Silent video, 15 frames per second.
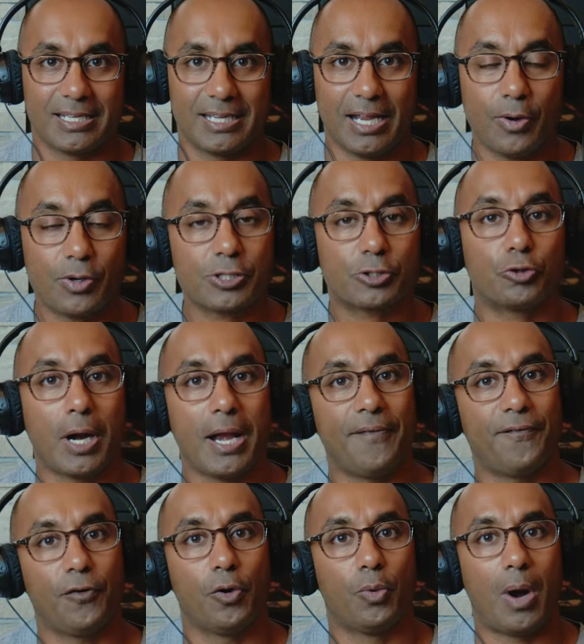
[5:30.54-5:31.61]
it was great
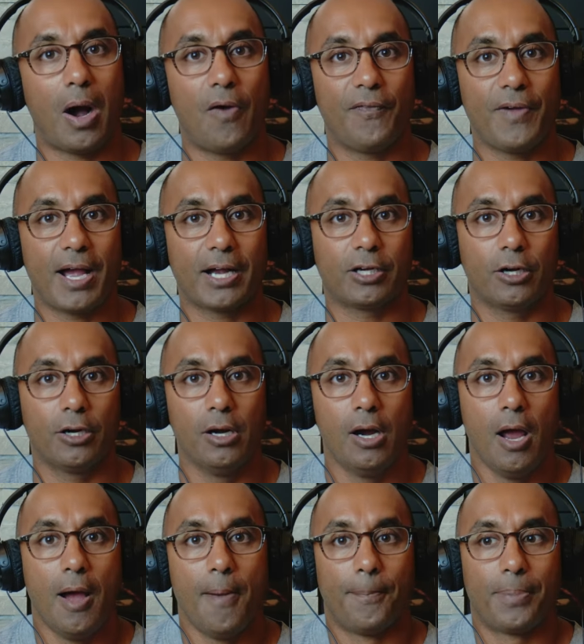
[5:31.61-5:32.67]
for a wow factor,
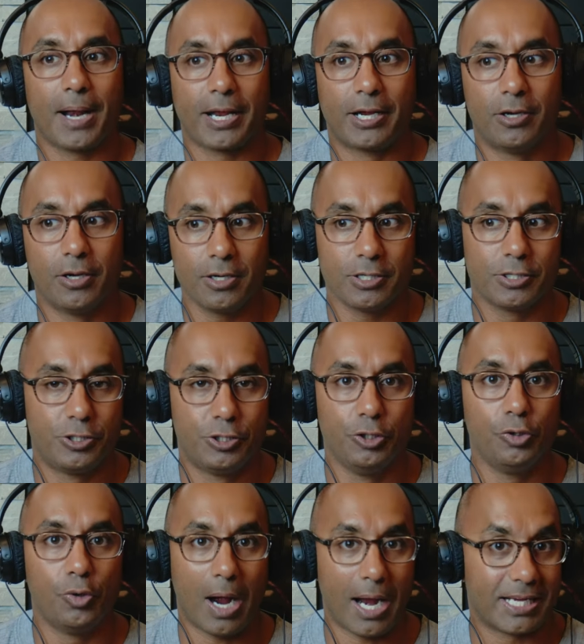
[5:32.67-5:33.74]
but I couldn't
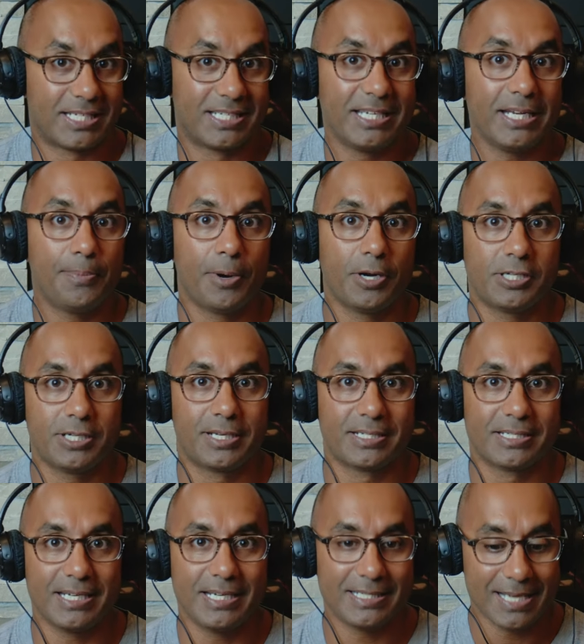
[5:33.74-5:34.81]
do, I'd see a bunch of
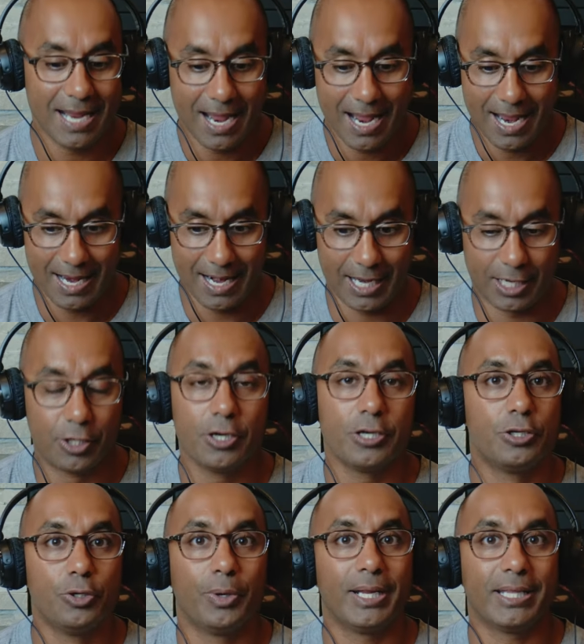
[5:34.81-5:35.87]
disease and I
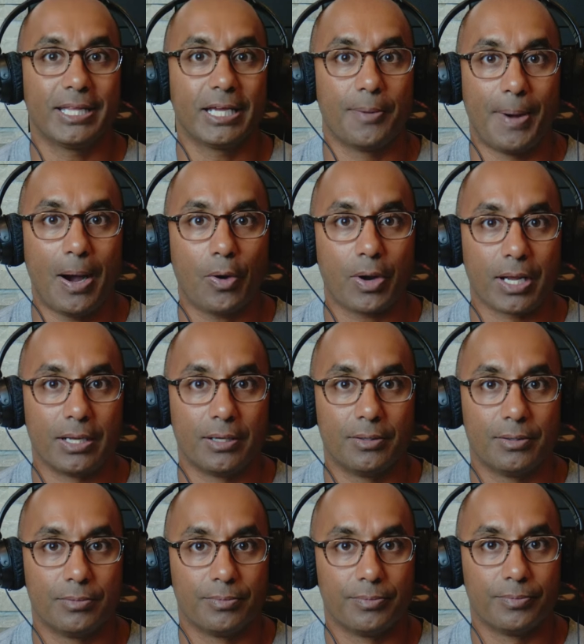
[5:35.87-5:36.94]
couldn't do anything about it,
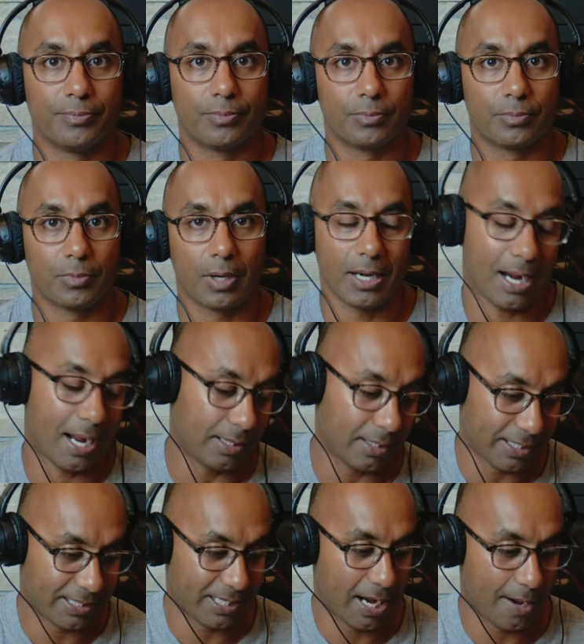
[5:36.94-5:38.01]
right? I
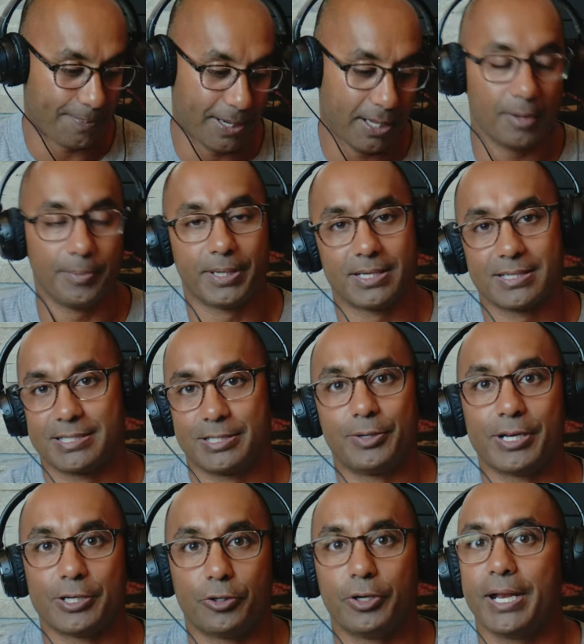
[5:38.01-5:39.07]
like the I P L because you
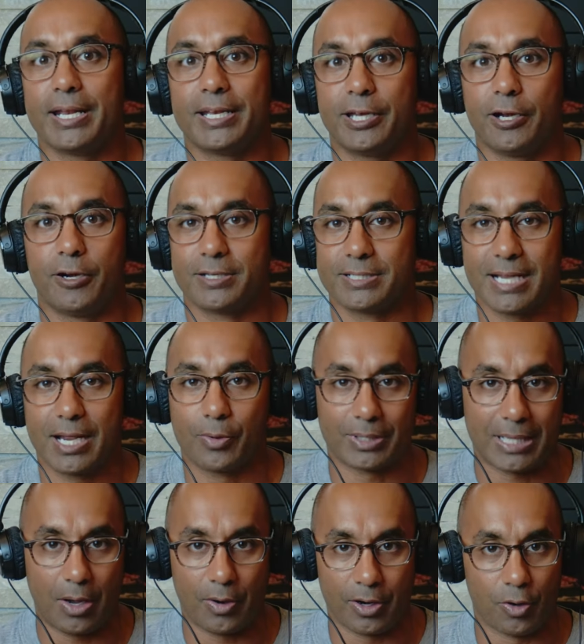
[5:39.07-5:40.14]
can treat anterior seg
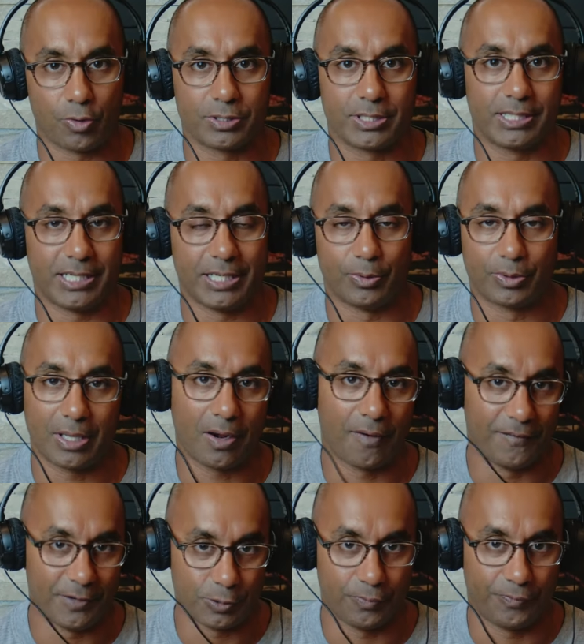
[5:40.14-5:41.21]
without an O C T, without a
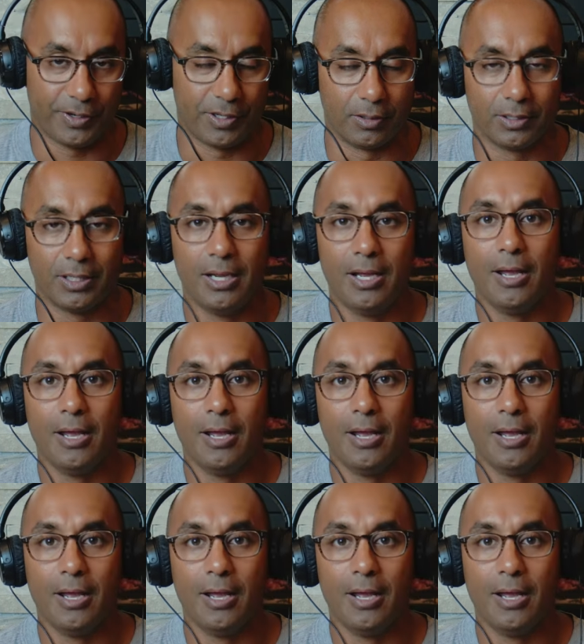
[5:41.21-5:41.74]
visual field.